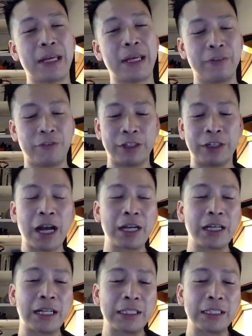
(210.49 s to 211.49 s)
if they're not
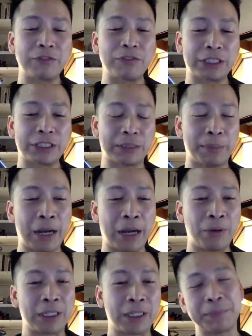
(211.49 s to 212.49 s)
going to at least fix the
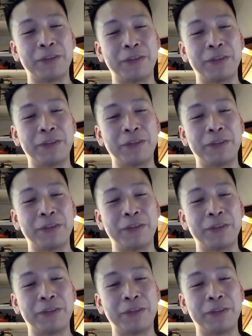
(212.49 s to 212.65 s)
power, because I mean,